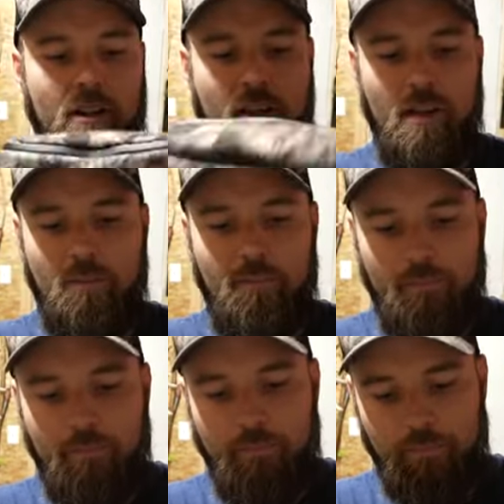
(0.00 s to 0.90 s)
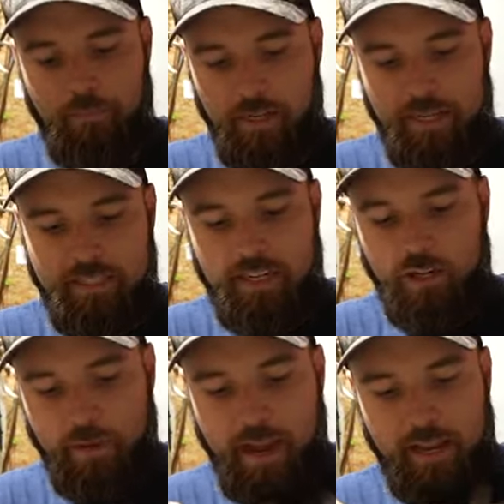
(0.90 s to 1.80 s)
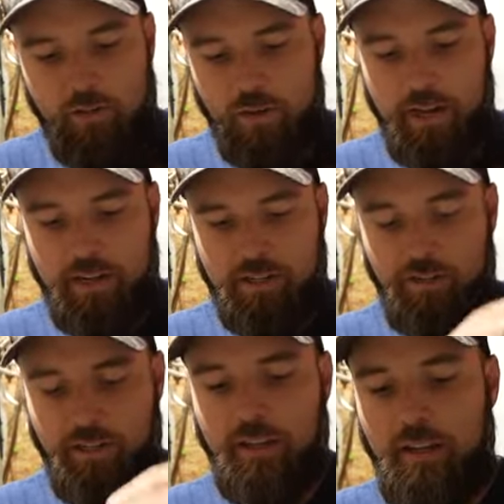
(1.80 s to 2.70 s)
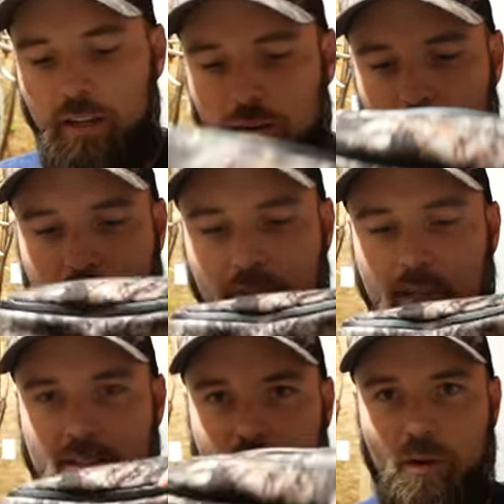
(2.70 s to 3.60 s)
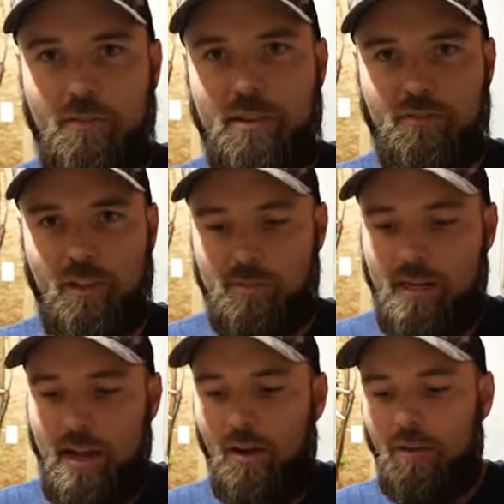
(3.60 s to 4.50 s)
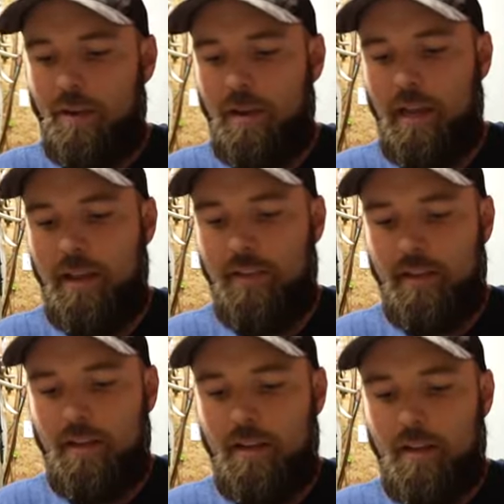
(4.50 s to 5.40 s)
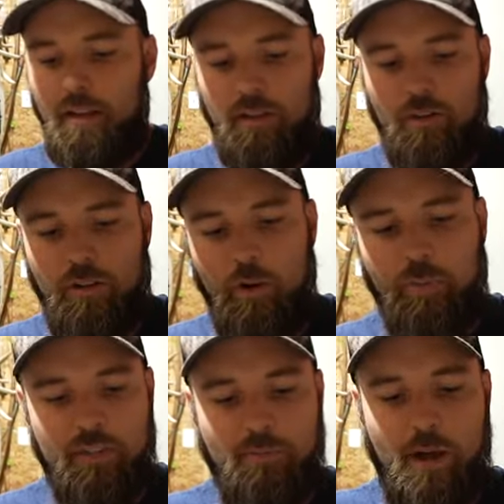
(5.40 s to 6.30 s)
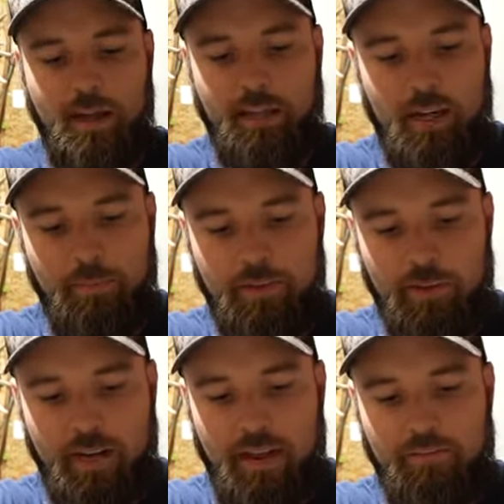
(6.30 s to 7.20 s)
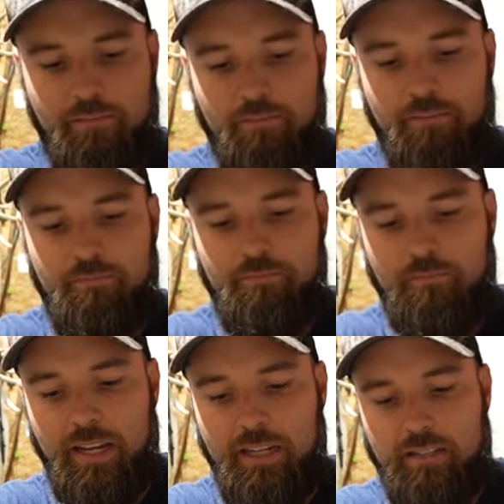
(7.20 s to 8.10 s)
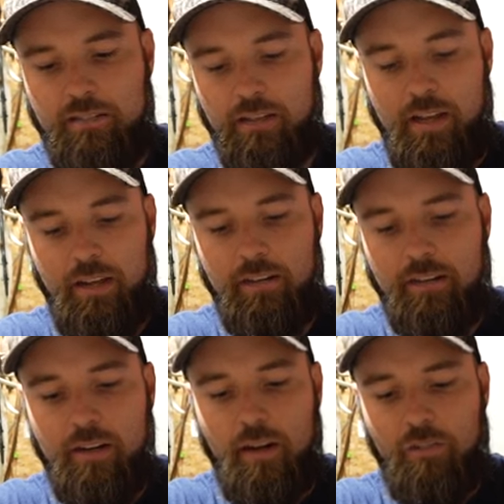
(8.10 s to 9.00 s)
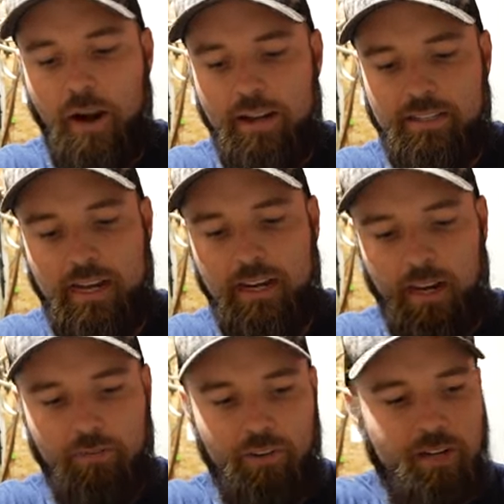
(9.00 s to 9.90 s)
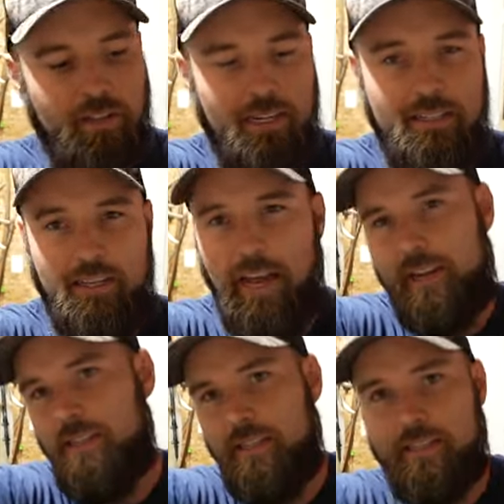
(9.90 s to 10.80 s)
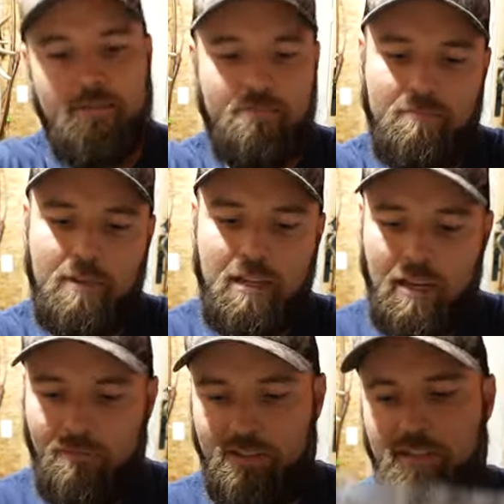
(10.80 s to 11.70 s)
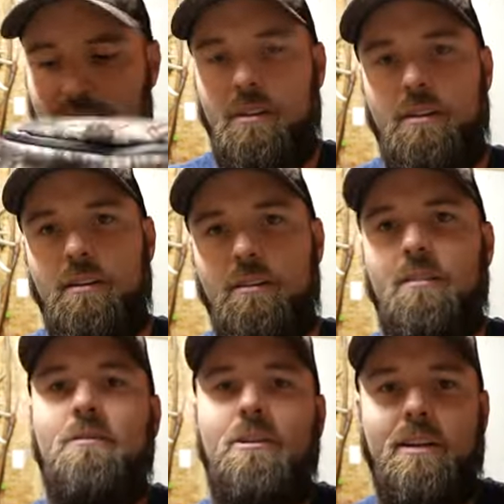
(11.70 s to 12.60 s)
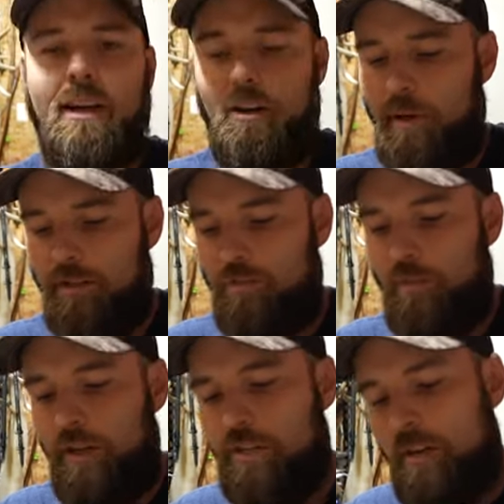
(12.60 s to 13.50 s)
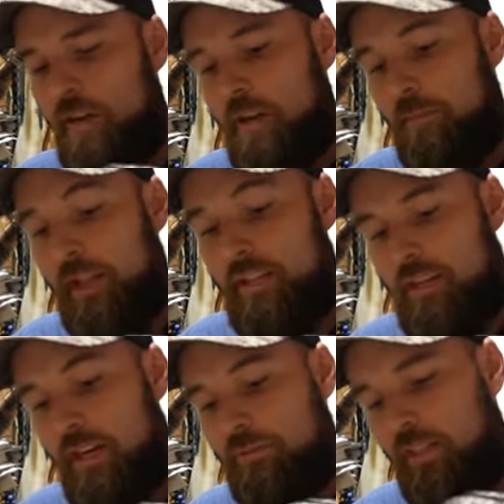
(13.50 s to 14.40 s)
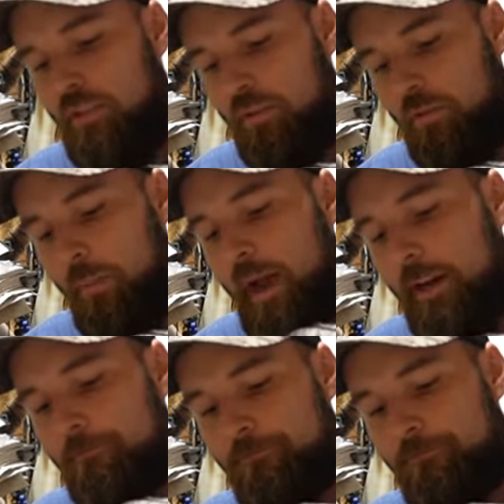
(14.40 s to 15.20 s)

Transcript: um, inside your bag, you can actually run this to where this flips down and then you can open this pocket up and you can have things uh, right inside here for easy access if that's something you really care about too much. But that is a nice feature of the pack.